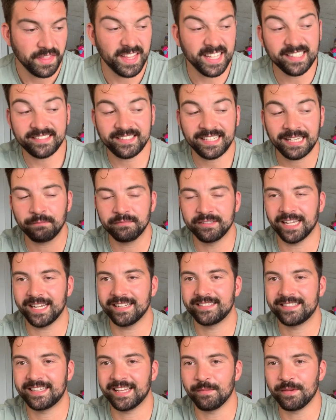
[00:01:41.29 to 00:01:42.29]
This seems like
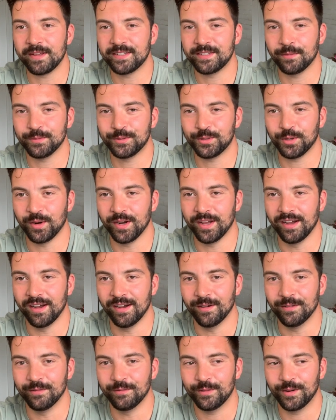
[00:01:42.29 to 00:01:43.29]
it's gonna be some sort
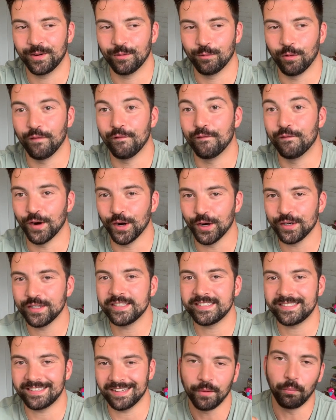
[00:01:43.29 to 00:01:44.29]
of
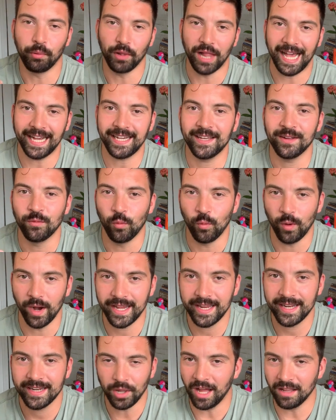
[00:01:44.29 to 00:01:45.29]
reverse the black and
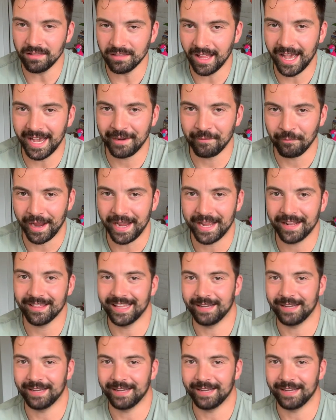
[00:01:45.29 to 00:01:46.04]
white plot line, right?